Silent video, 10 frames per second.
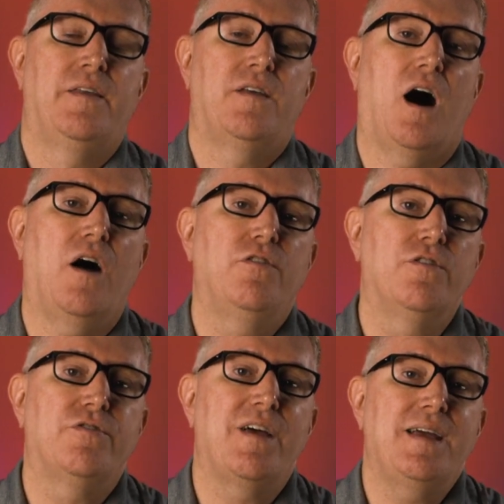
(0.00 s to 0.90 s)
The
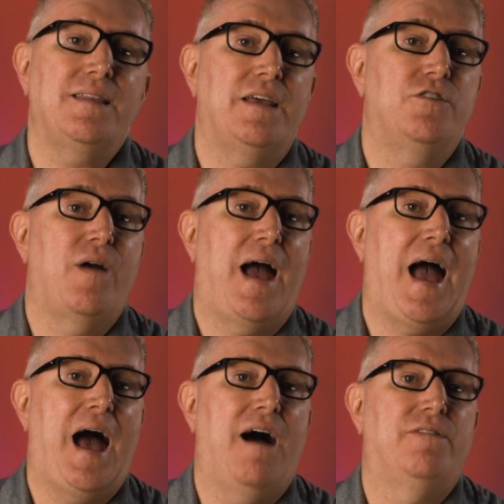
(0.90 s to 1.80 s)
other thing that you
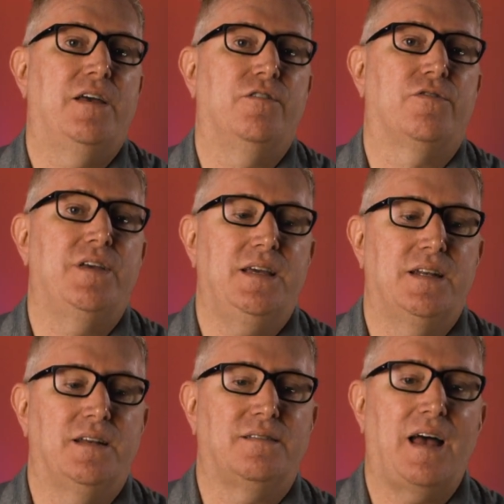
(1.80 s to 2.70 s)
have that you're
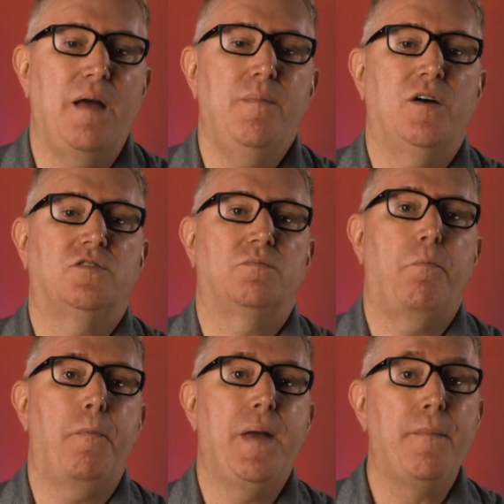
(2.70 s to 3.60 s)
thinking is, I must
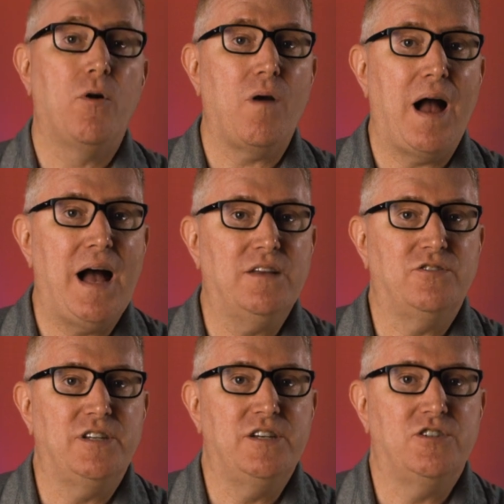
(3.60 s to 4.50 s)

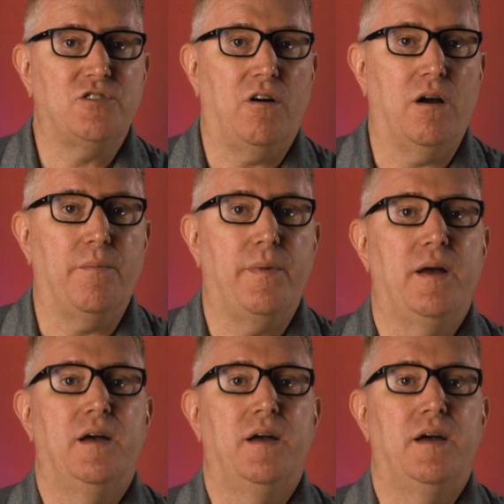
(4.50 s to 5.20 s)
memorize C sharp